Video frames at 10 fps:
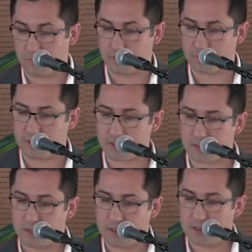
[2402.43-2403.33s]
feedback,
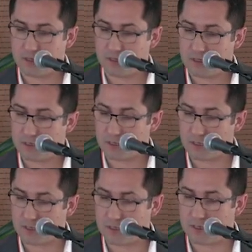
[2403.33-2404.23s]

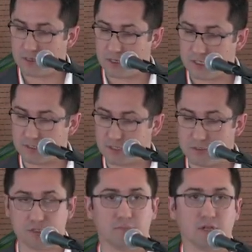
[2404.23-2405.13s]
I send
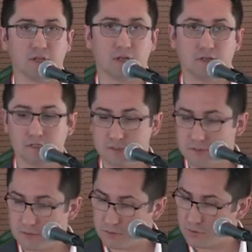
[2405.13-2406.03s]
this validated
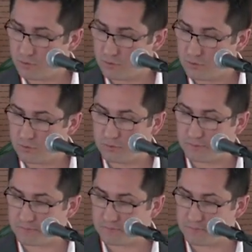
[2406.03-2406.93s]
list
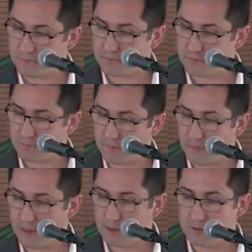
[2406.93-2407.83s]
to
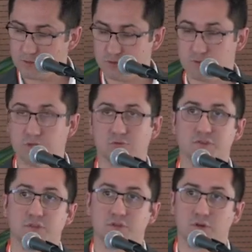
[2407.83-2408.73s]
the
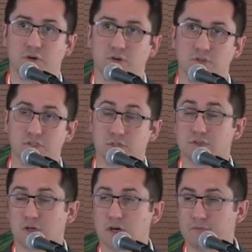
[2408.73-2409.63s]

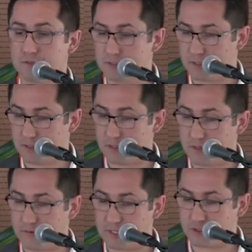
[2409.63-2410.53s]
research office and
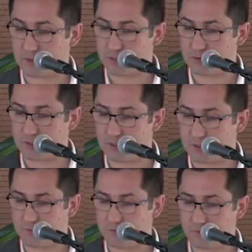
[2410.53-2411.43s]
the vice rectory
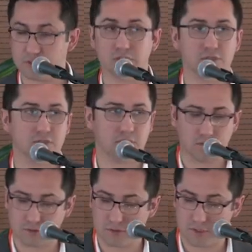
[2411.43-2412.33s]
of research and
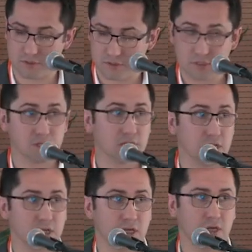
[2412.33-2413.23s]
doctorates,
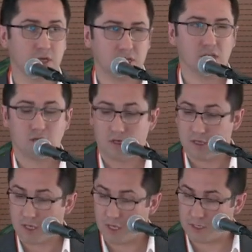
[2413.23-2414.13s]

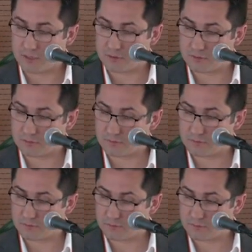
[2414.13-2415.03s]

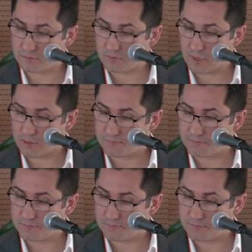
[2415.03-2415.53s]
and